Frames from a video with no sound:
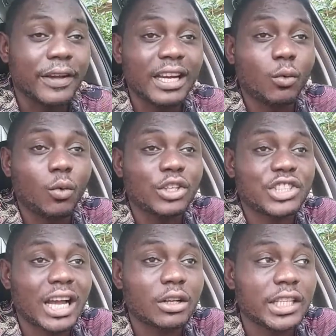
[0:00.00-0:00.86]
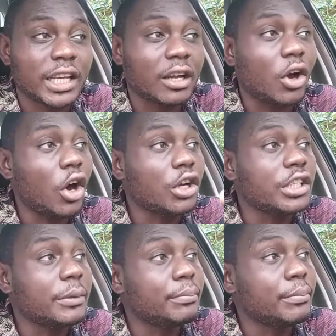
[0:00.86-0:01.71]
If anyone shout here,
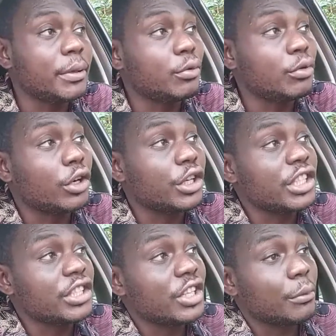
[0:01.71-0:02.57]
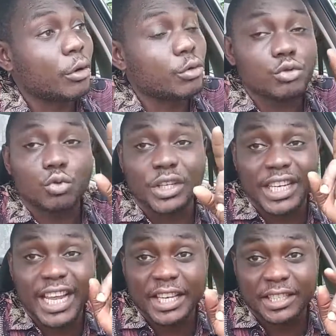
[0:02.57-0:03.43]
all the people in this neighborhood
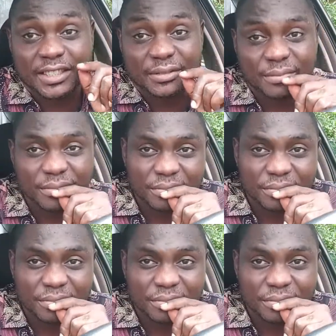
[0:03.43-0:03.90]
will hear it.